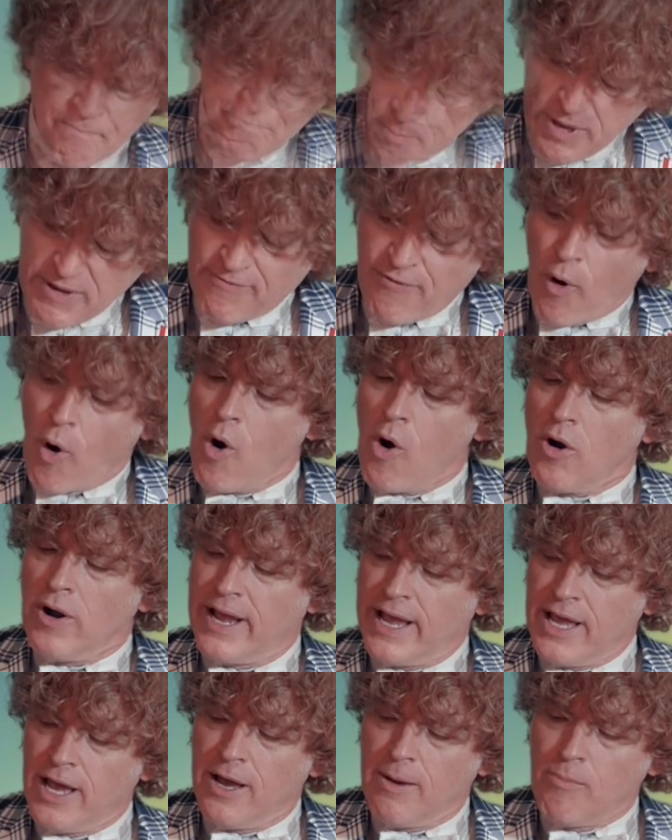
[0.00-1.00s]
before
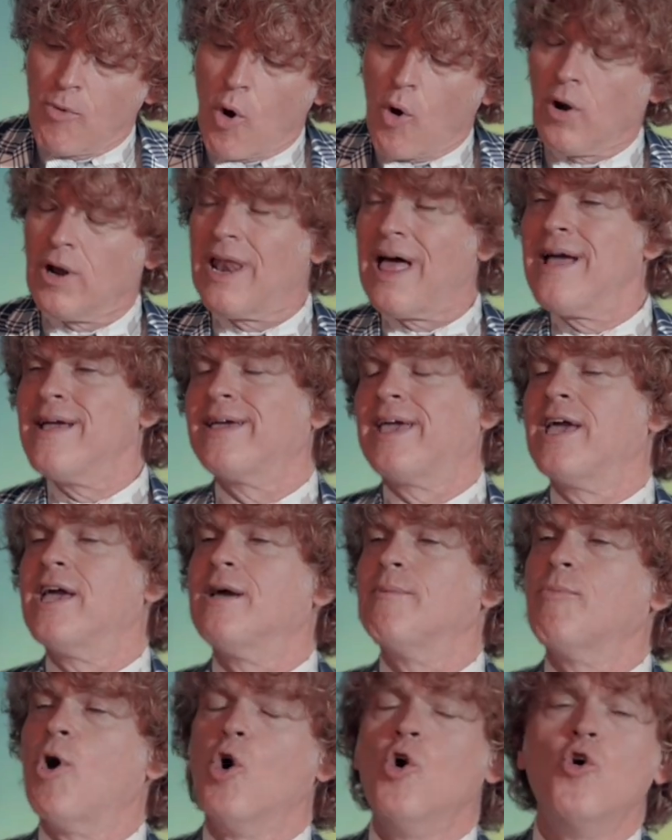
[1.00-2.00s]
him or like
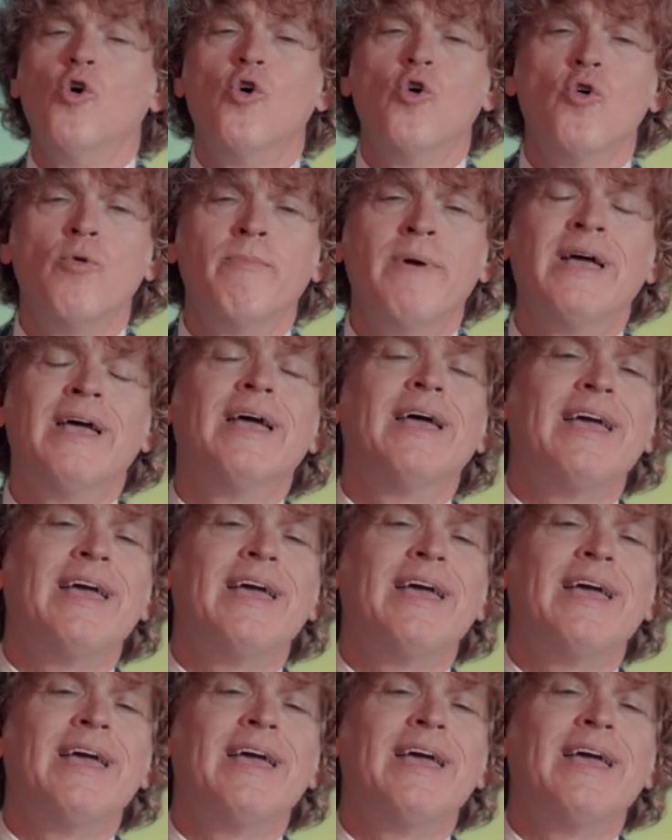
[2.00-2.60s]
him whom